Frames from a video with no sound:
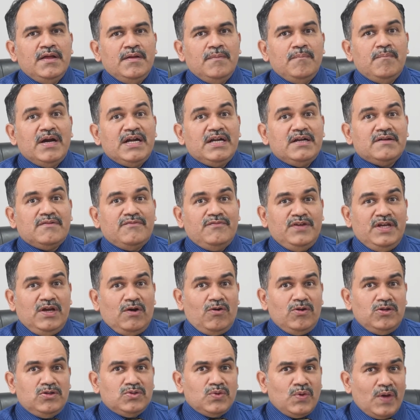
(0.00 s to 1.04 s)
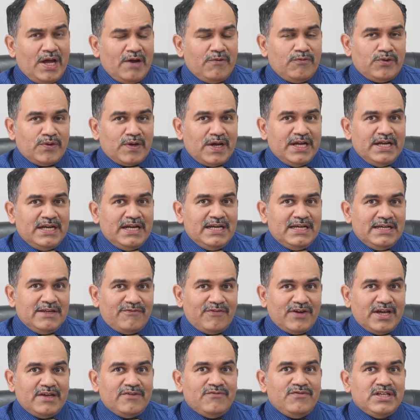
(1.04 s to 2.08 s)
But we also have to
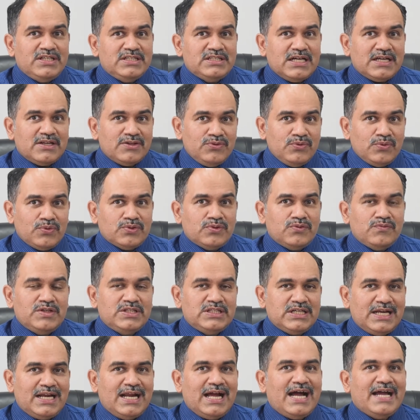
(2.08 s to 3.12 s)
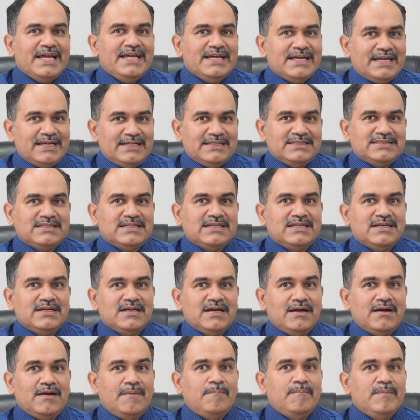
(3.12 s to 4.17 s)
identify which are those which are higher risk,
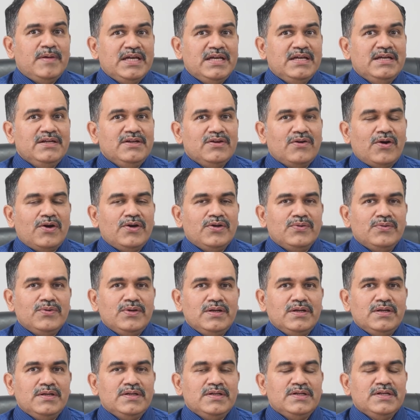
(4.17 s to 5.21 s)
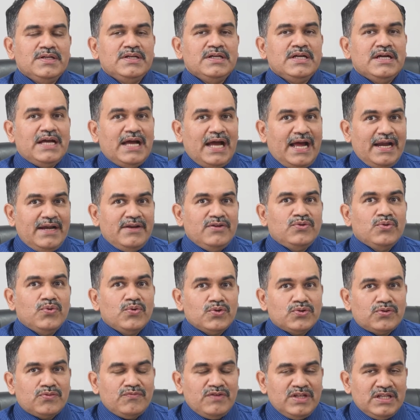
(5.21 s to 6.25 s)
a big nodule and
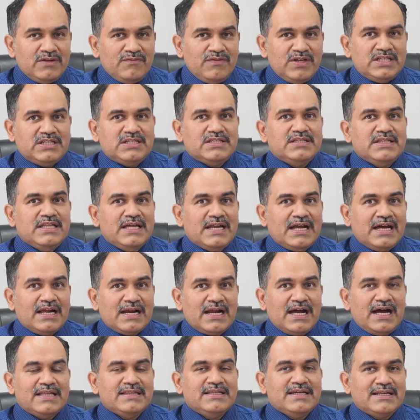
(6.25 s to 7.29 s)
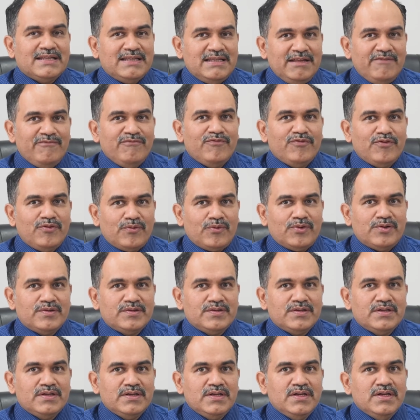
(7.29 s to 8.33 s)
those in which there are other lymph
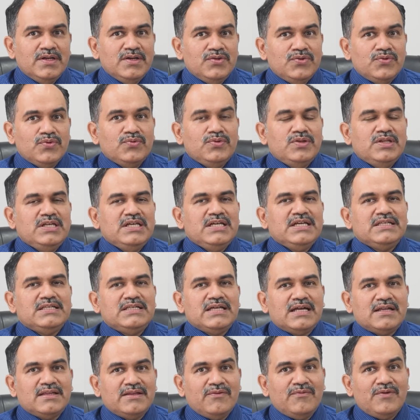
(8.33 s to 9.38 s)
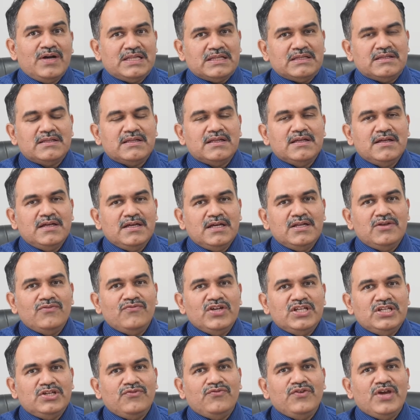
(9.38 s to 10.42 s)
nodes. So these are the ones in
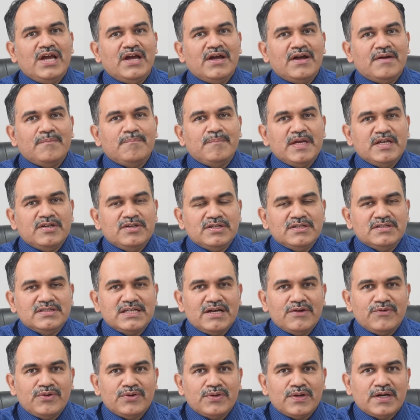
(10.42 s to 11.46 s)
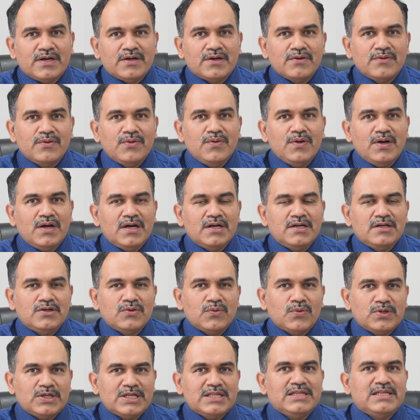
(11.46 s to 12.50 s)
which patients have to undergo a
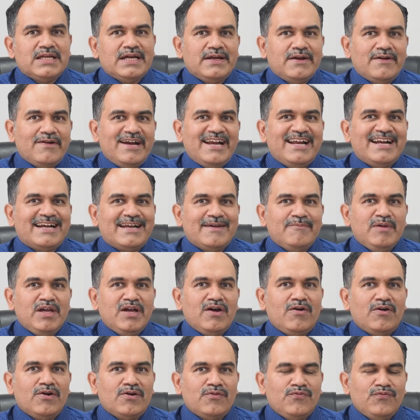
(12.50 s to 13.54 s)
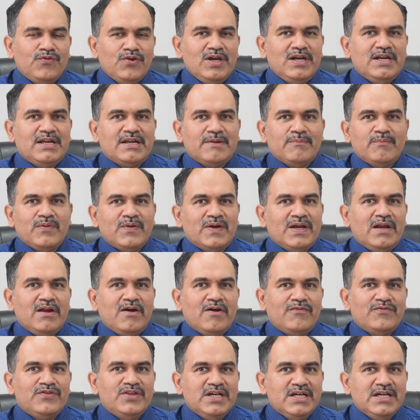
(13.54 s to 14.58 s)
total thyroidectomy or full removal
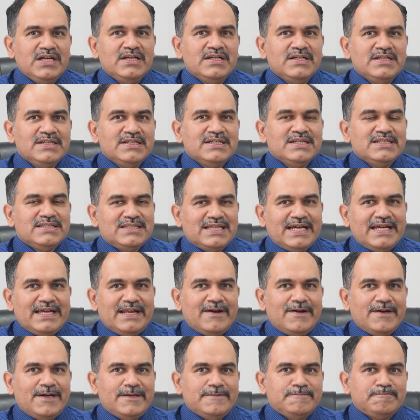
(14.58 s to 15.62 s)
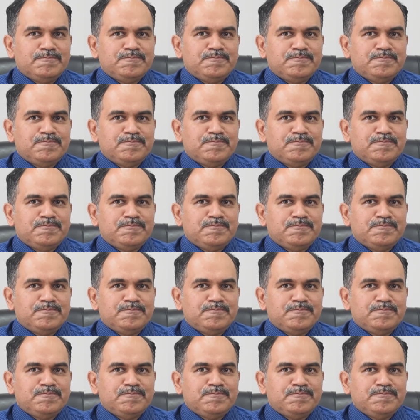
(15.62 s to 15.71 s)
of the thyroid.